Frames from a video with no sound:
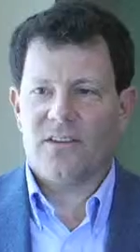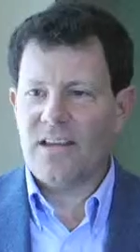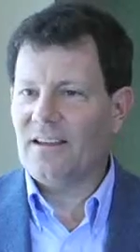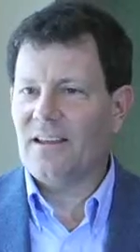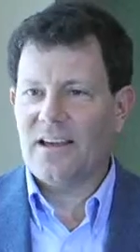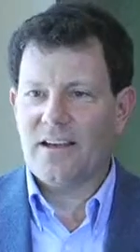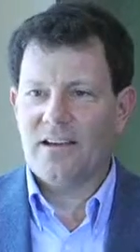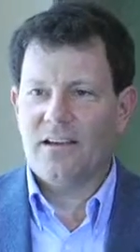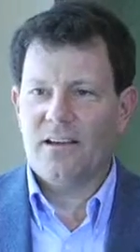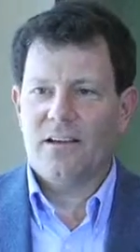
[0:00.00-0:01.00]
tend to get
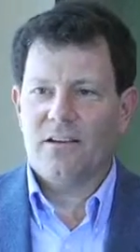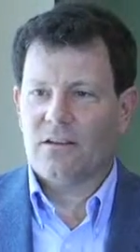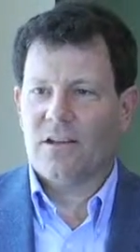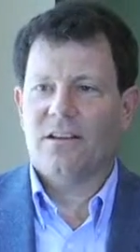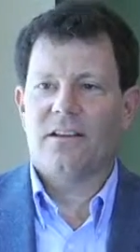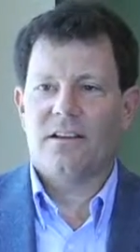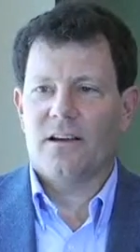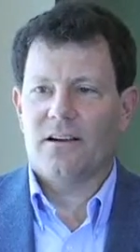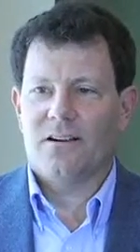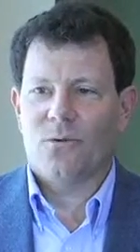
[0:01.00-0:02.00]
neglected.
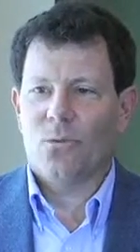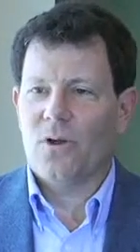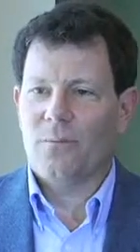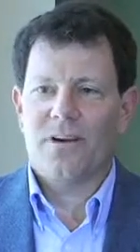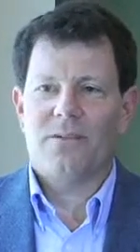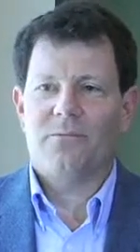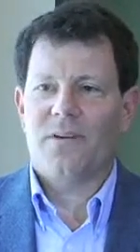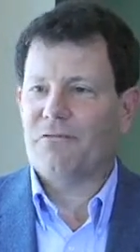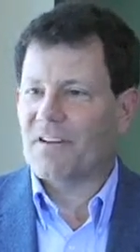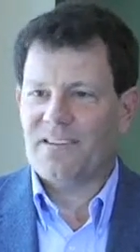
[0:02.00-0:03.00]
One of my
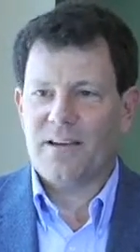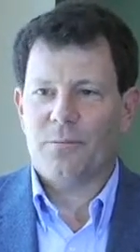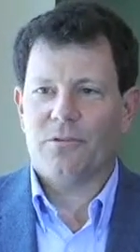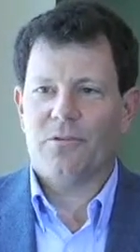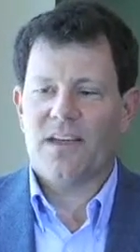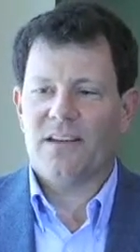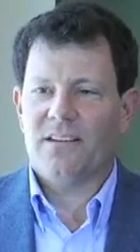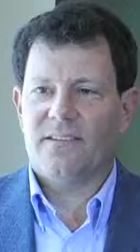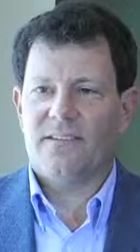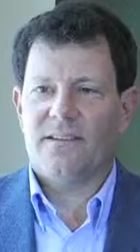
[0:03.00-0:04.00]
favorite examples of that
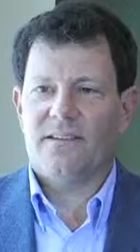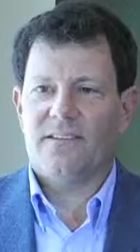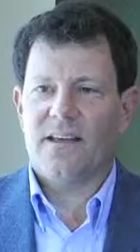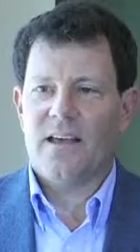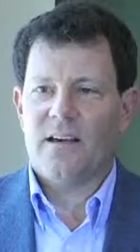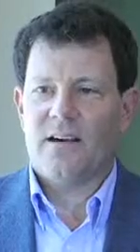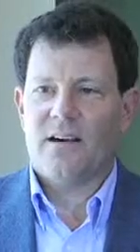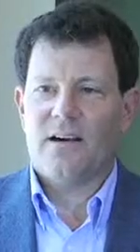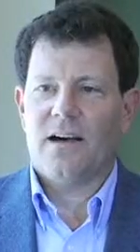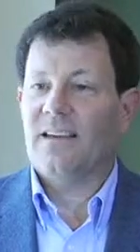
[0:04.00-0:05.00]
is
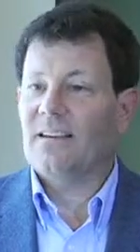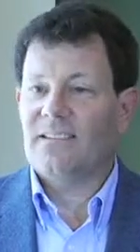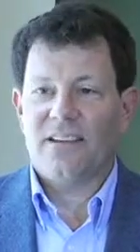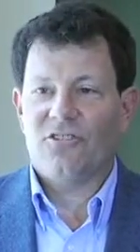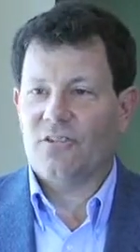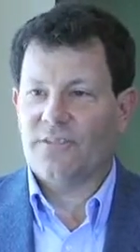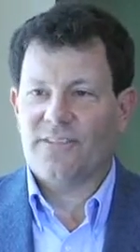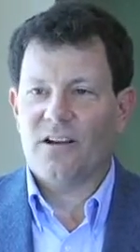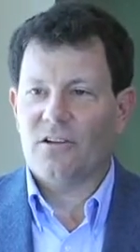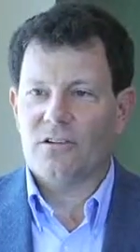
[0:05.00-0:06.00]
iodization of
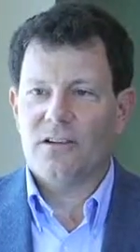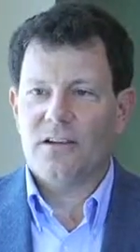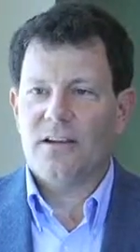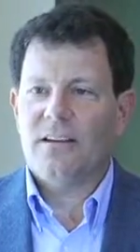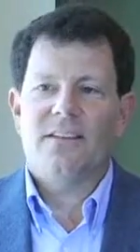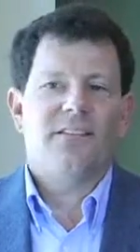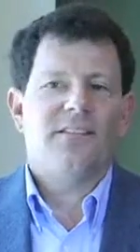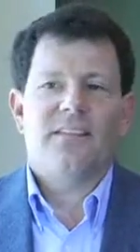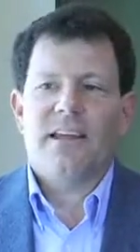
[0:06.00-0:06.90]
salt. And this is